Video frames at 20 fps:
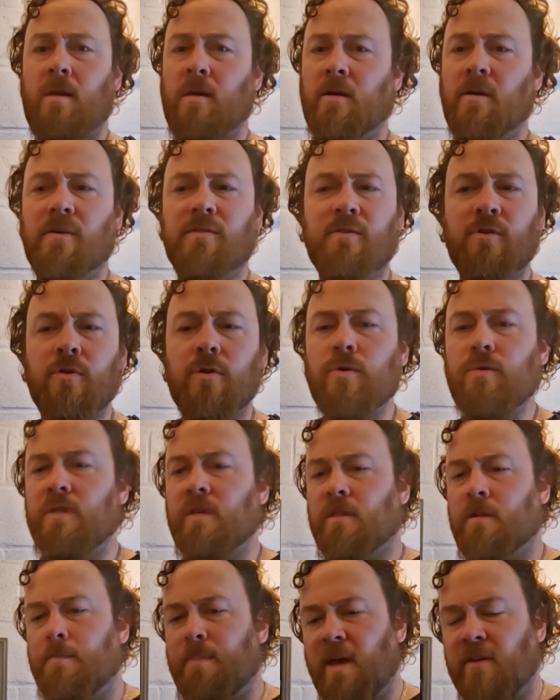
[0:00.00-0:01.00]
because you're
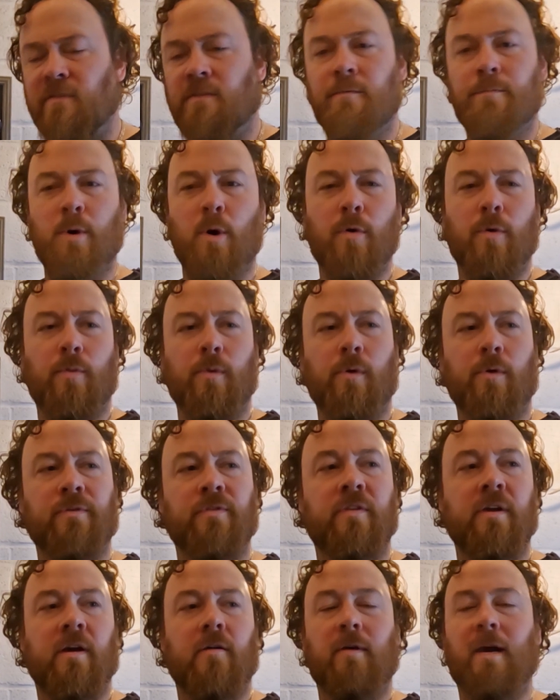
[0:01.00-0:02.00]
using the best of both
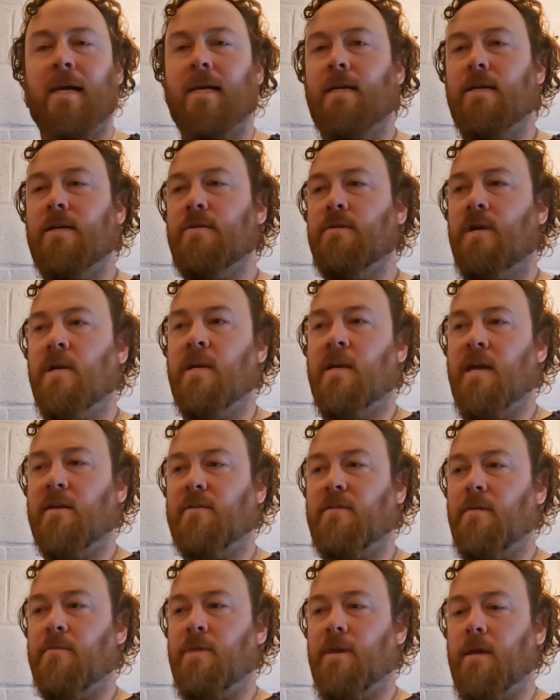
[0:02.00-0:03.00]
worlds there, right? You can get
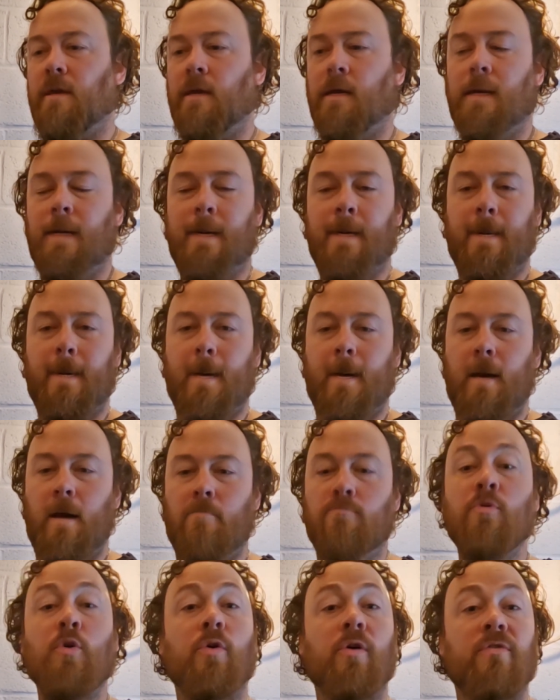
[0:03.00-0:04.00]
something
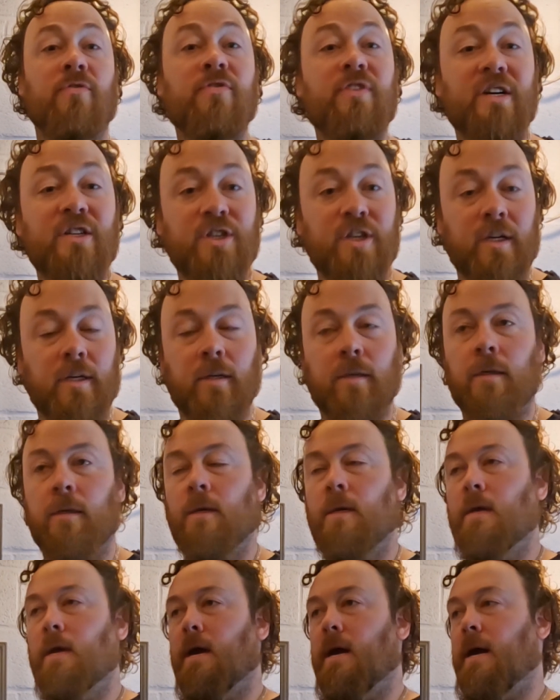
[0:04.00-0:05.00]
more efficient.
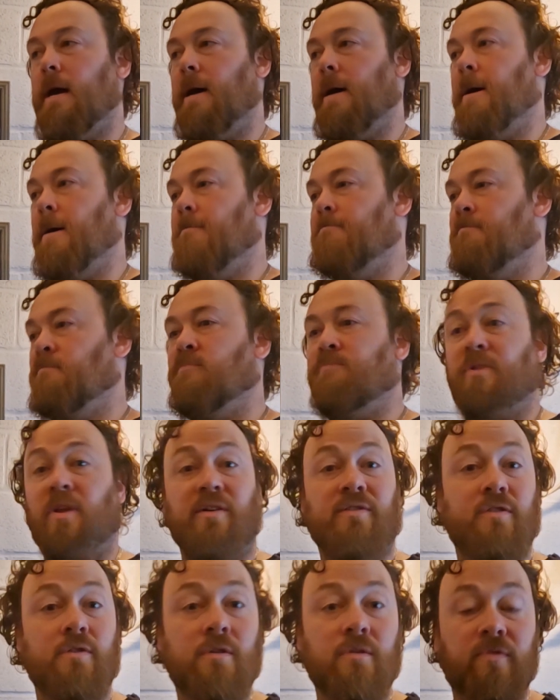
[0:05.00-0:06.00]

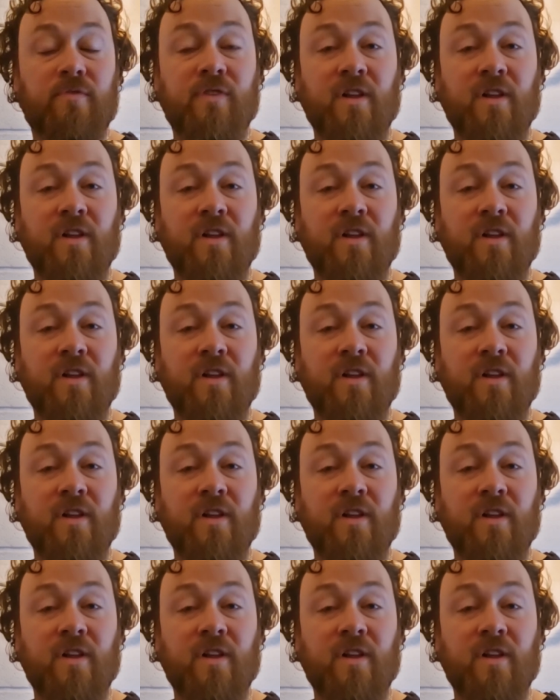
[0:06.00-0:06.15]
Plus, you can